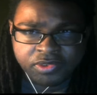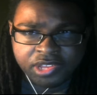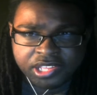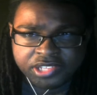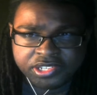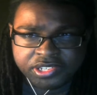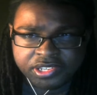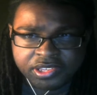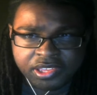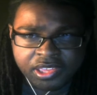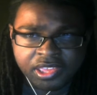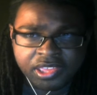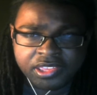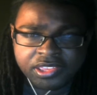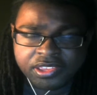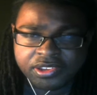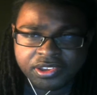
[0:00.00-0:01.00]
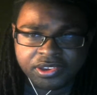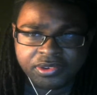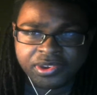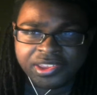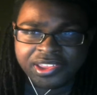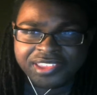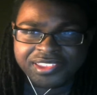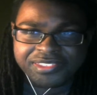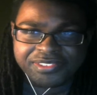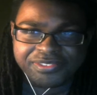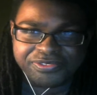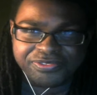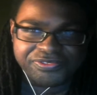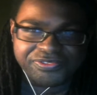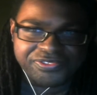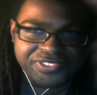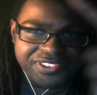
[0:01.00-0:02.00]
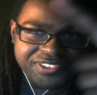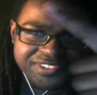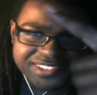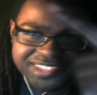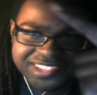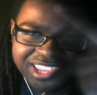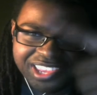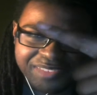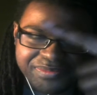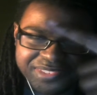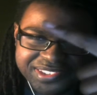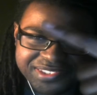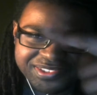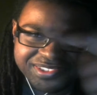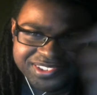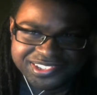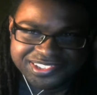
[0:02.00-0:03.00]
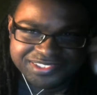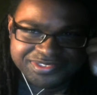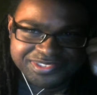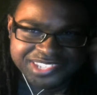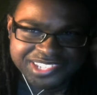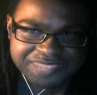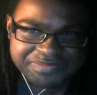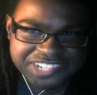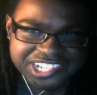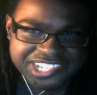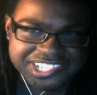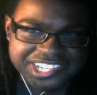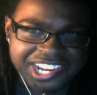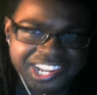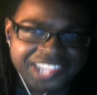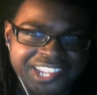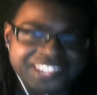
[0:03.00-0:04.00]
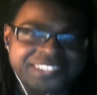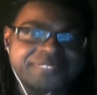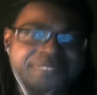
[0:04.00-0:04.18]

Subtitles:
watching, the first episode of the new Samurai Jack.